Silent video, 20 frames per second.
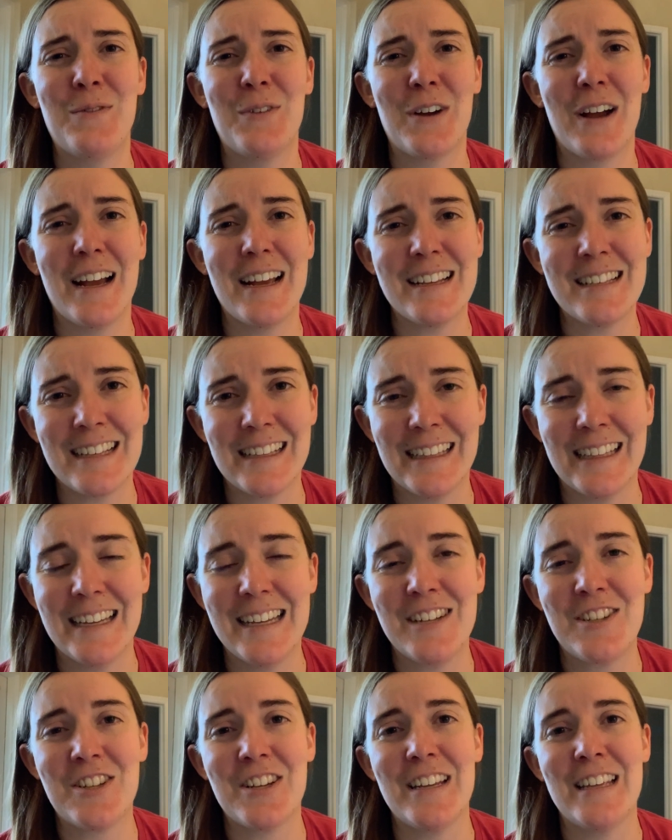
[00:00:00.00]
for
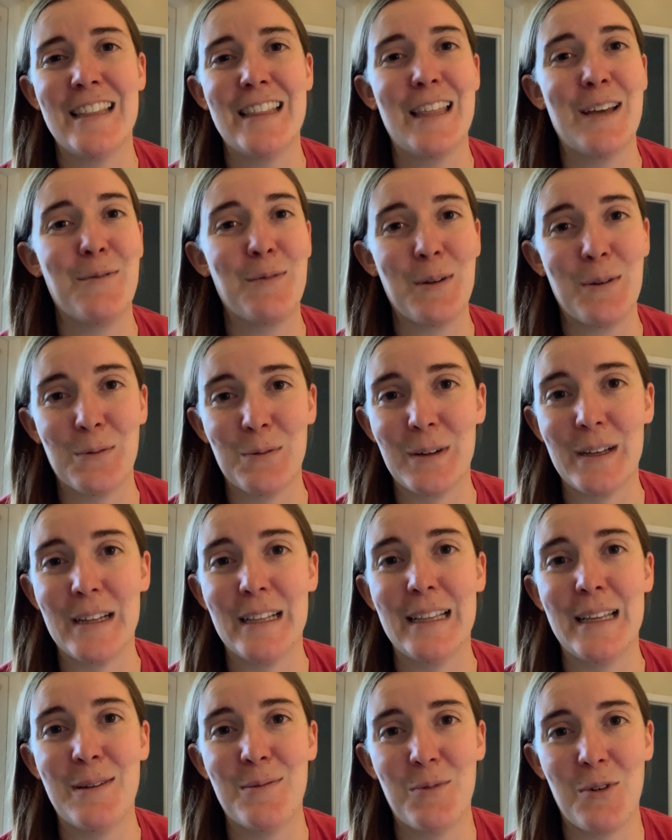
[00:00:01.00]
isolation that we
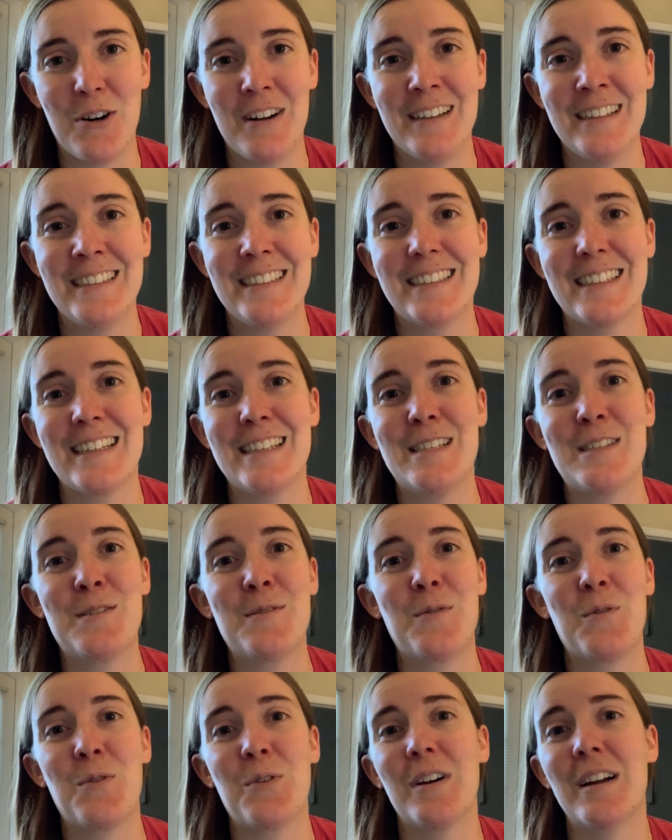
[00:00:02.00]
really want is
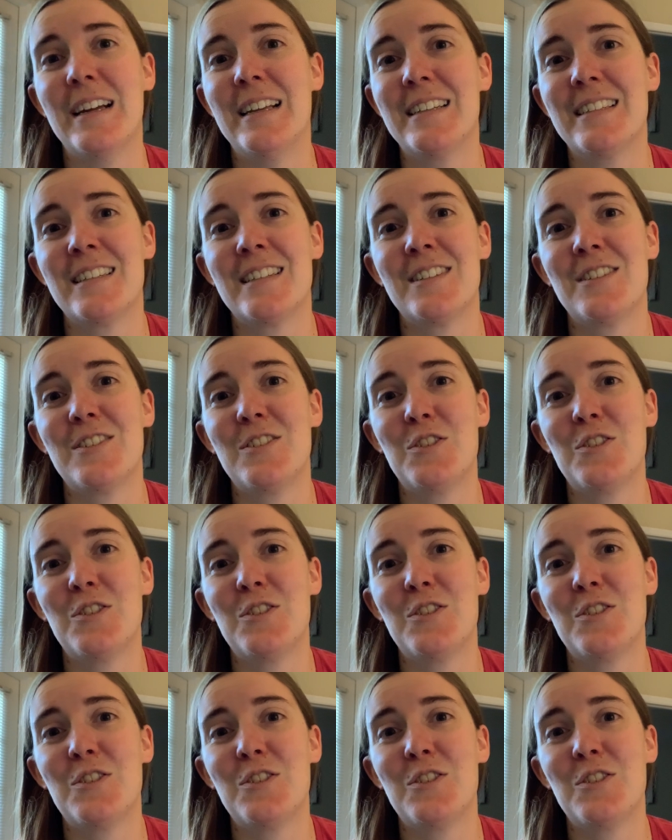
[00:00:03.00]
for it